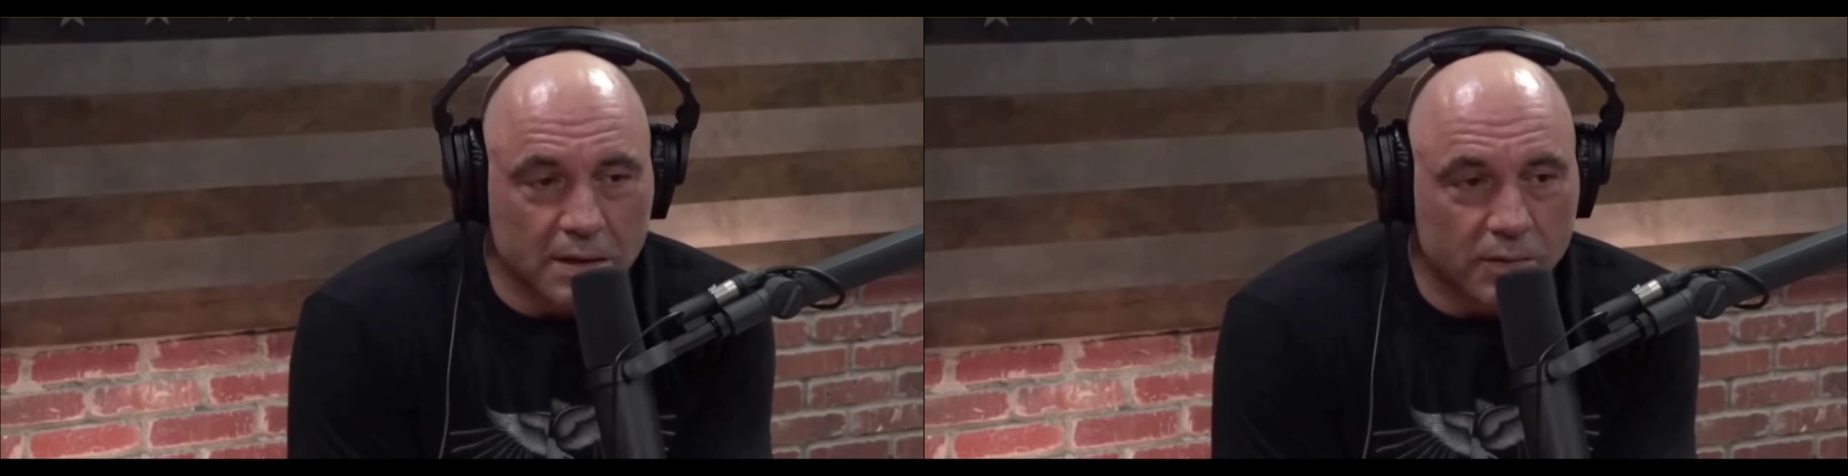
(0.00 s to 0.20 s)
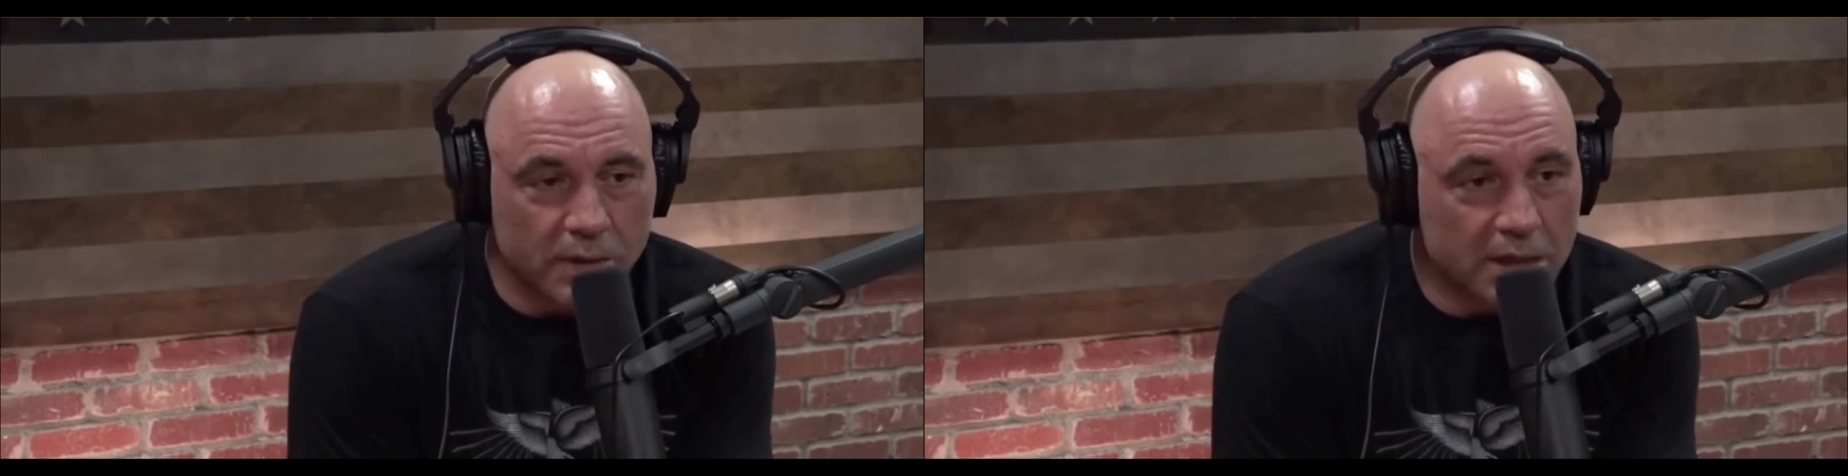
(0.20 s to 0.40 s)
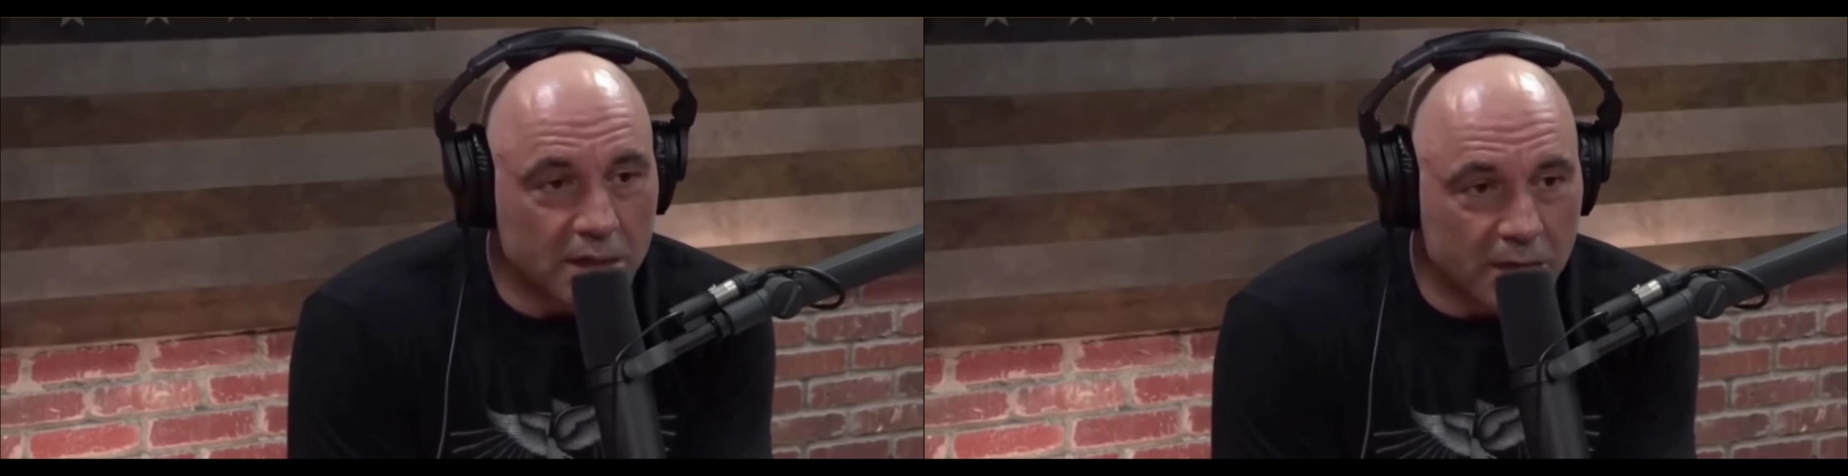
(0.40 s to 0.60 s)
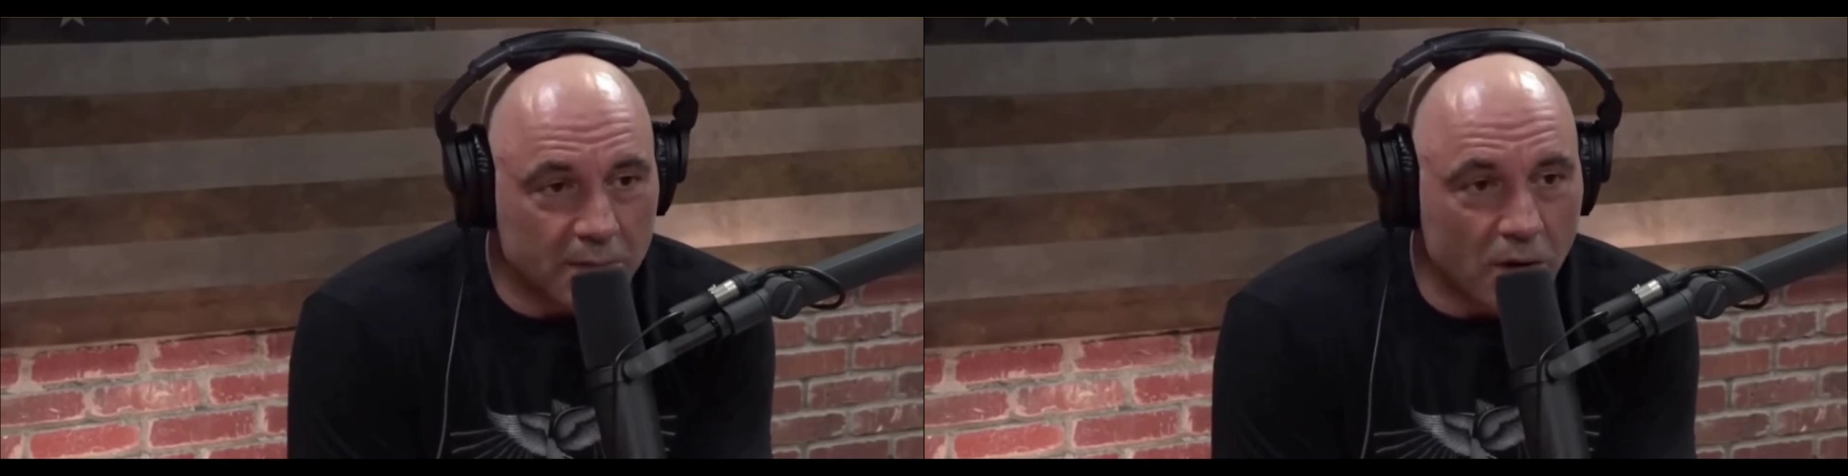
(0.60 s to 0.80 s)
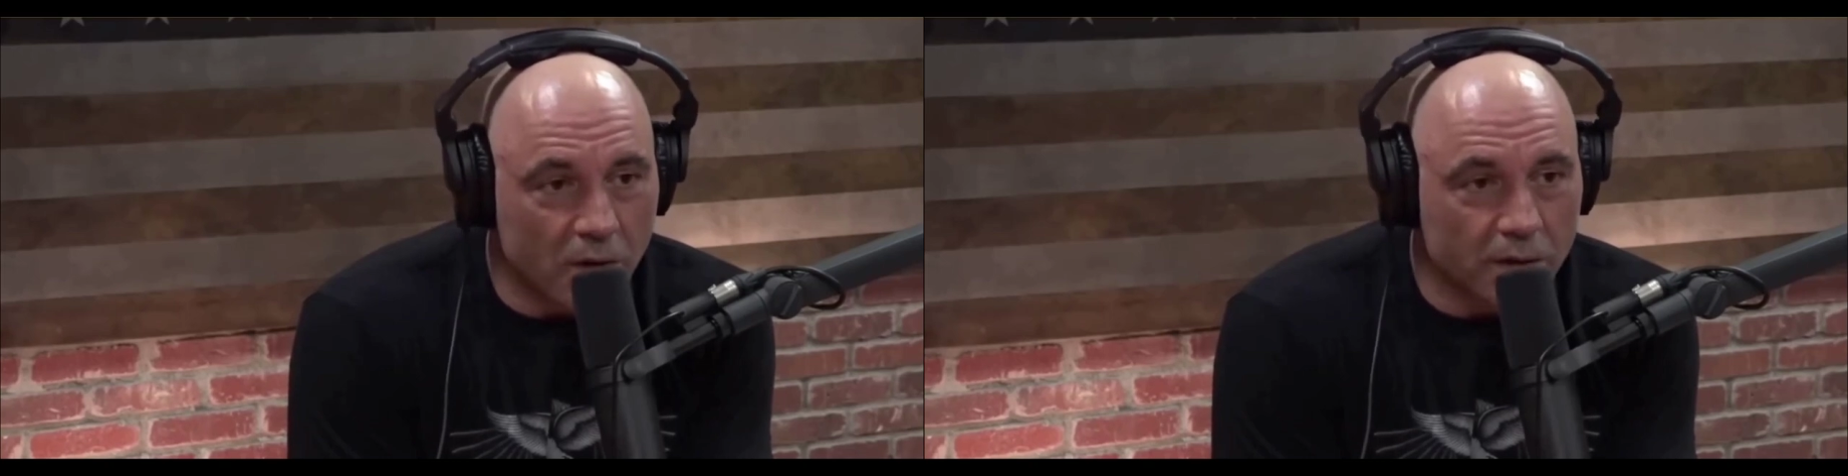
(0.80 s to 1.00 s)
we need to keep
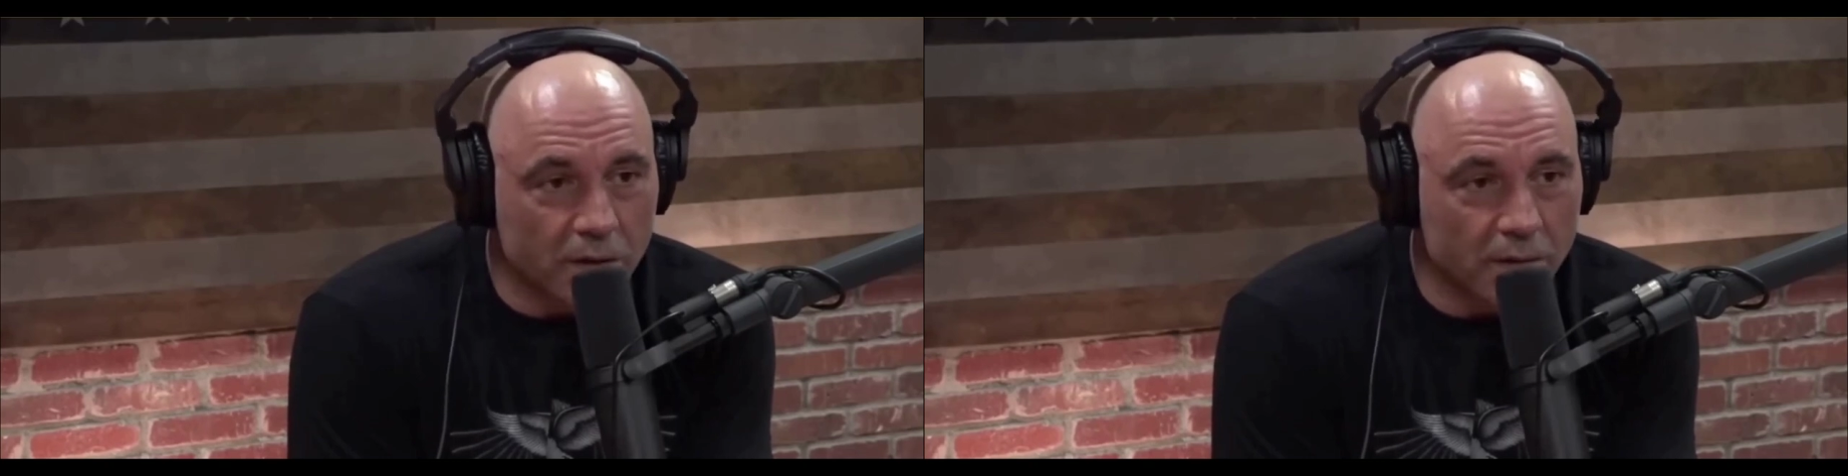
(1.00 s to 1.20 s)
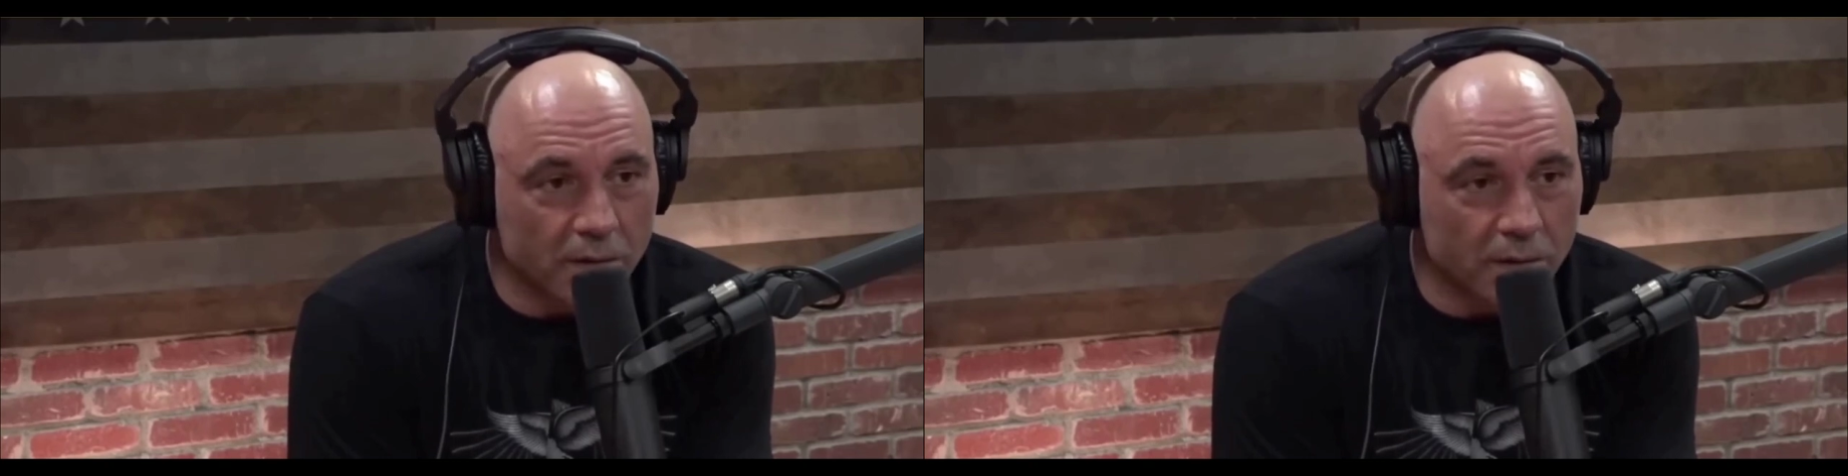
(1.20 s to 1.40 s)
going,